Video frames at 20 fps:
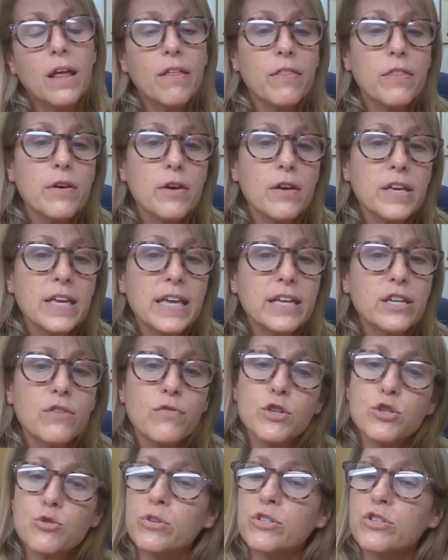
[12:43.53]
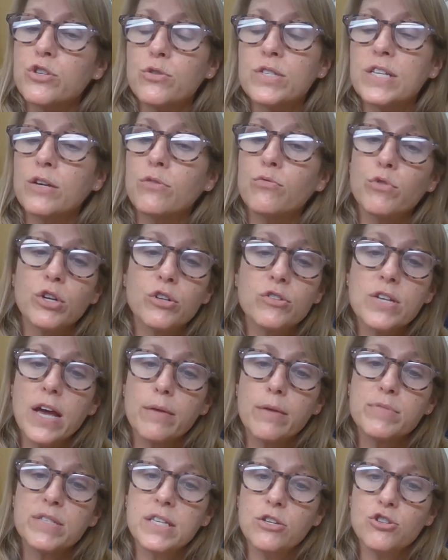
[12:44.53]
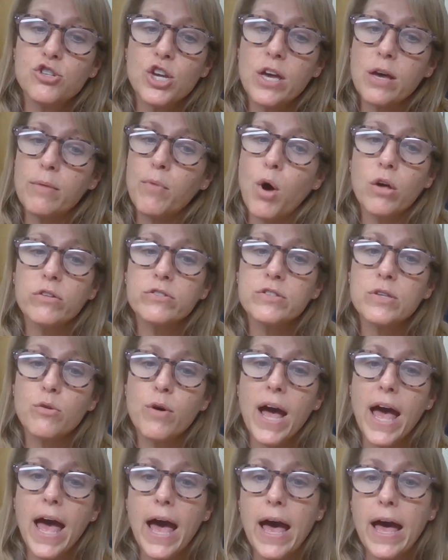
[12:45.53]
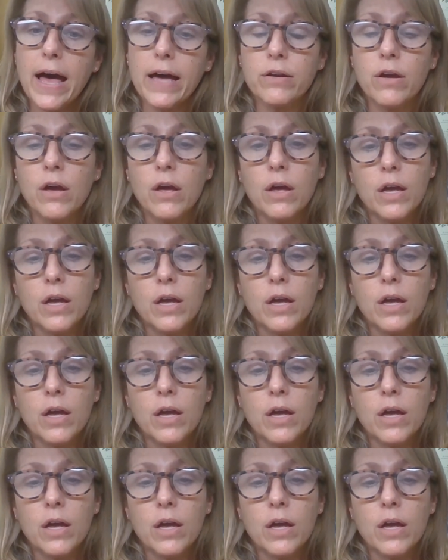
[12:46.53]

The individuals using real-time CGM also had